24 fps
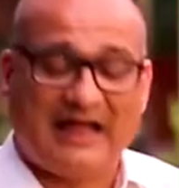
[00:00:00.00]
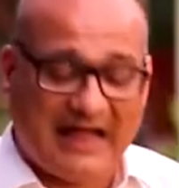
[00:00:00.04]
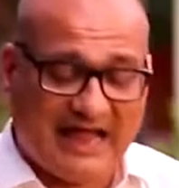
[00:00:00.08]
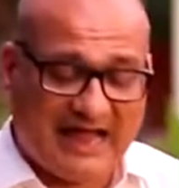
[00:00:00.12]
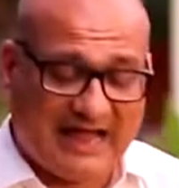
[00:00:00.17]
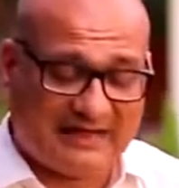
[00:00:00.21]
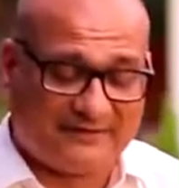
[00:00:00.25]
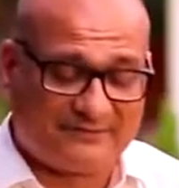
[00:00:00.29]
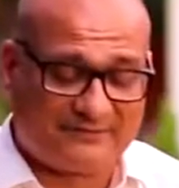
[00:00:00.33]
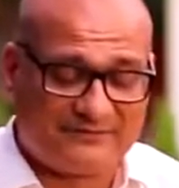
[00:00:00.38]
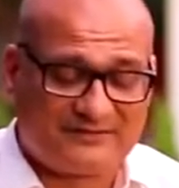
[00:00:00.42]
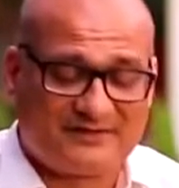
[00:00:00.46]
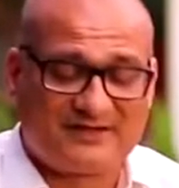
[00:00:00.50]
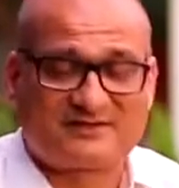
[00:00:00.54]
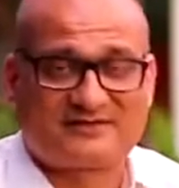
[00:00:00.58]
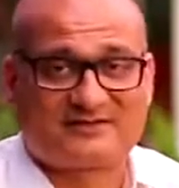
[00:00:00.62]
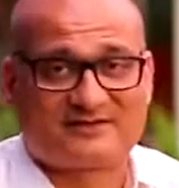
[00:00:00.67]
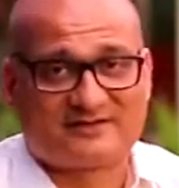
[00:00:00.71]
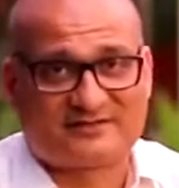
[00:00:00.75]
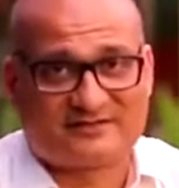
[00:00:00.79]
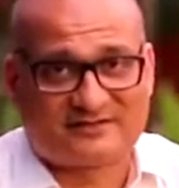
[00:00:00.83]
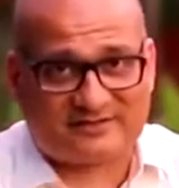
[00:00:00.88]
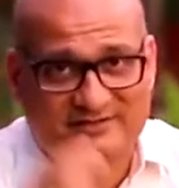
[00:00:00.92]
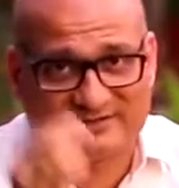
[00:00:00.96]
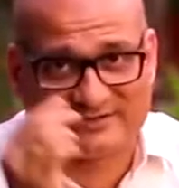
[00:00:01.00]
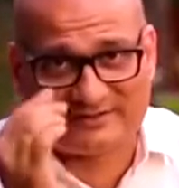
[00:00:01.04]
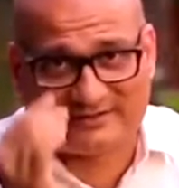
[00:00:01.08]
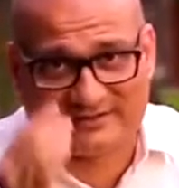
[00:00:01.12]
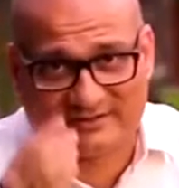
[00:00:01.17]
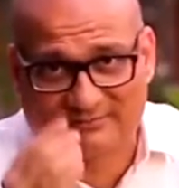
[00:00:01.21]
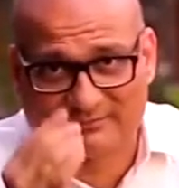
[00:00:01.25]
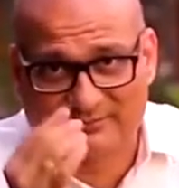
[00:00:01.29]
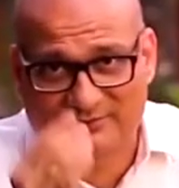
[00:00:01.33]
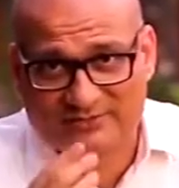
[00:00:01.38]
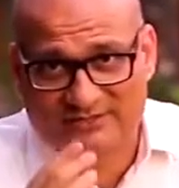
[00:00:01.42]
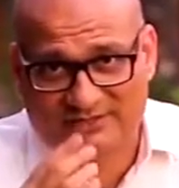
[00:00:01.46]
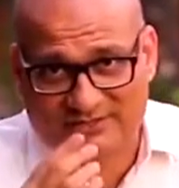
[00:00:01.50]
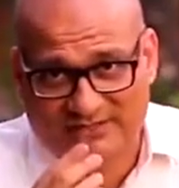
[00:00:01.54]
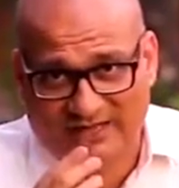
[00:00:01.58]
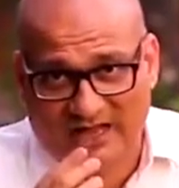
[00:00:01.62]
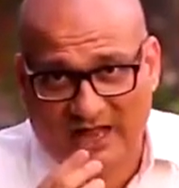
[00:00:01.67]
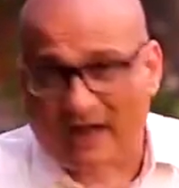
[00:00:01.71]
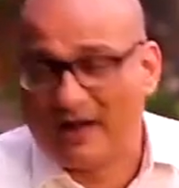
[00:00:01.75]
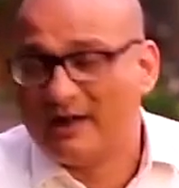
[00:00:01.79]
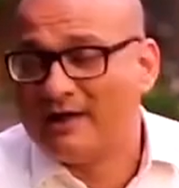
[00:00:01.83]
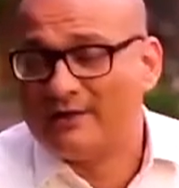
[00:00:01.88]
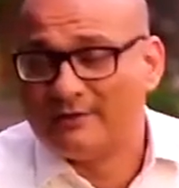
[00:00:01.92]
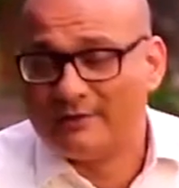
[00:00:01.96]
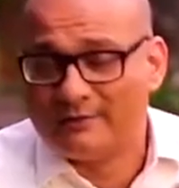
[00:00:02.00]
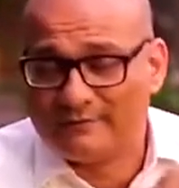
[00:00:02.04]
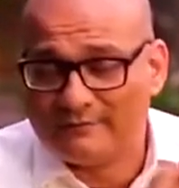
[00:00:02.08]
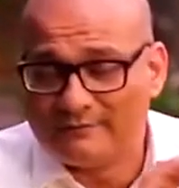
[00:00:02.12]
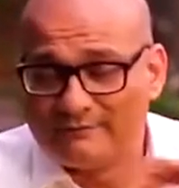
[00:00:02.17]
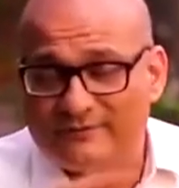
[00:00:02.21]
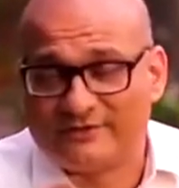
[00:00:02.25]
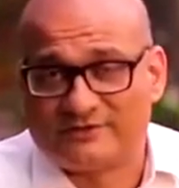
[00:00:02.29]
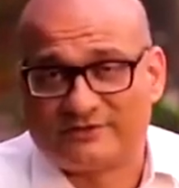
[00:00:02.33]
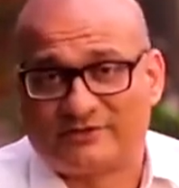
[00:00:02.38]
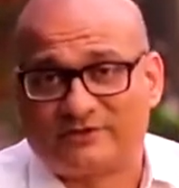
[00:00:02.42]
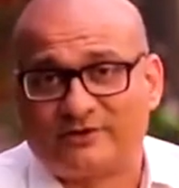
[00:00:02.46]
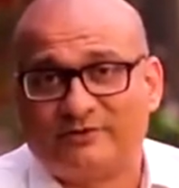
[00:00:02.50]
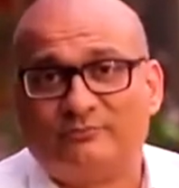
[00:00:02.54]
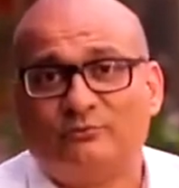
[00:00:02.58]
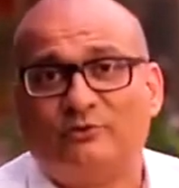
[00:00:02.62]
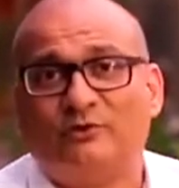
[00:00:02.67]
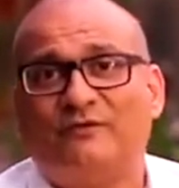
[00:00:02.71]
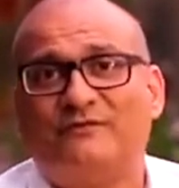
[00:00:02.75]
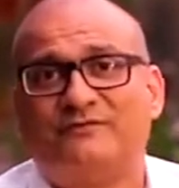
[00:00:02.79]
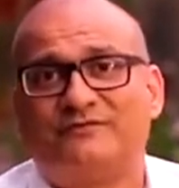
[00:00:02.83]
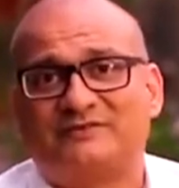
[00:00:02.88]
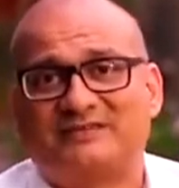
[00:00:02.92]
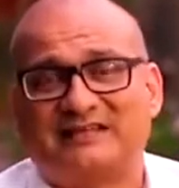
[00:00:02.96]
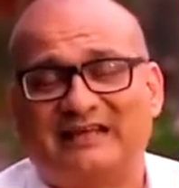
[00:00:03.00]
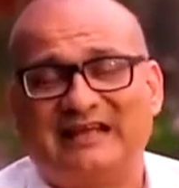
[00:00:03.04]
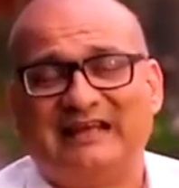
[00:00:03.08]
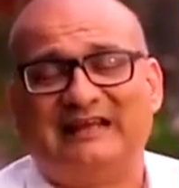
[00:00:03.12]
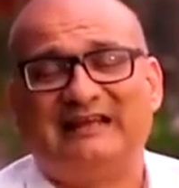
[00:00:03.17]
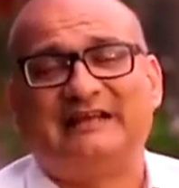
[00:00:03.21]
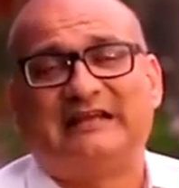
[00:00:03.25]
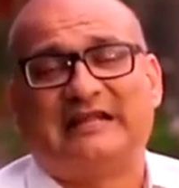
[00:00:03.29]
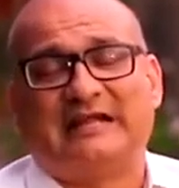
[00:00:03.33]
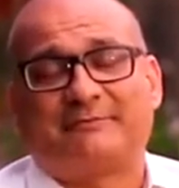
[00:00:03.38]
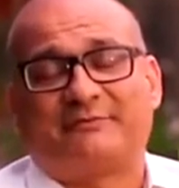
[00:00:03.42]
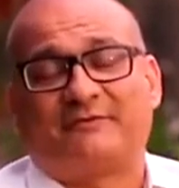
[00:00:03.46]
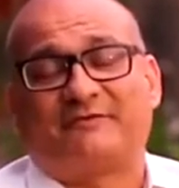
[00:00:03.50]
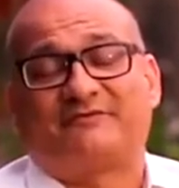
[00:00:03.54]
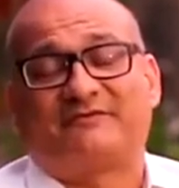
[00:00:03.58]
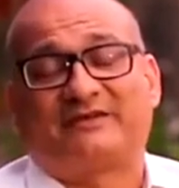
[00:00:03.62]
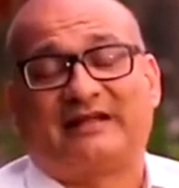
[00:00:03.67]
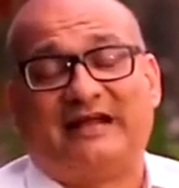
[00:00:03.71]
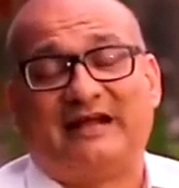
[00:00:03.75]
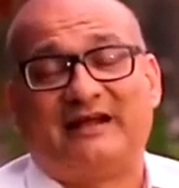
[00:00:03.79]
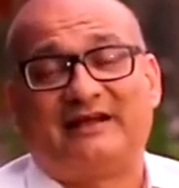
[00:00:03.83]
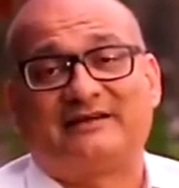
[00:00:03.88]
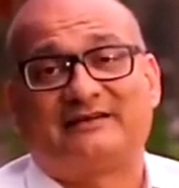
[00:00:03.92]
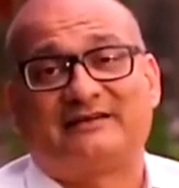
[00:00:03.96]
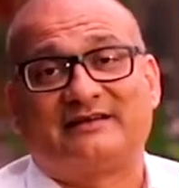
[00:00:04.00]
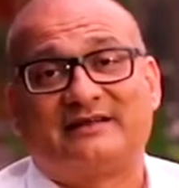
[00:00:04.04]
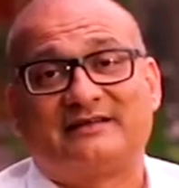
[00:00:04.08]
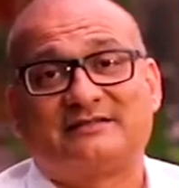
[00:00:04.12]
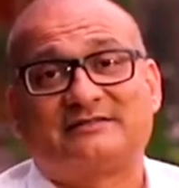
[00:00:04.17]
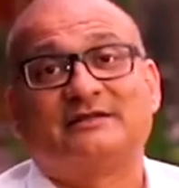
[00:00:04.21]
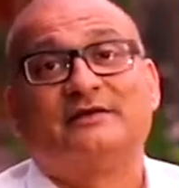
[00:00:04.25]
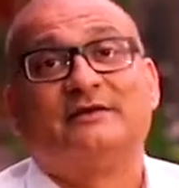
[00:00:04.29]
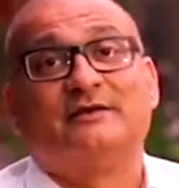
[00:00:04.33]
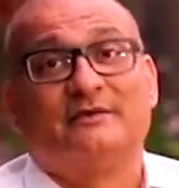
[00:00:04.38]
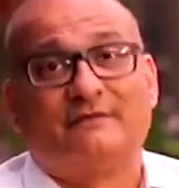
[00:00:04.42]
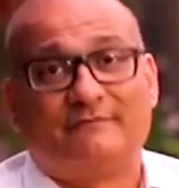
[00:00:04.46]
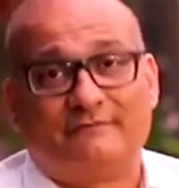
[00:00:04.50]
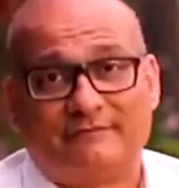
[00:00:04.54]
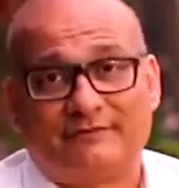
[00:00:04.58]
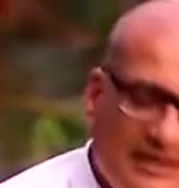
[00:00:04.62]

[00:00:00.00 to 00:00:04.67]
And this is the musta, which removes any type of tiredness.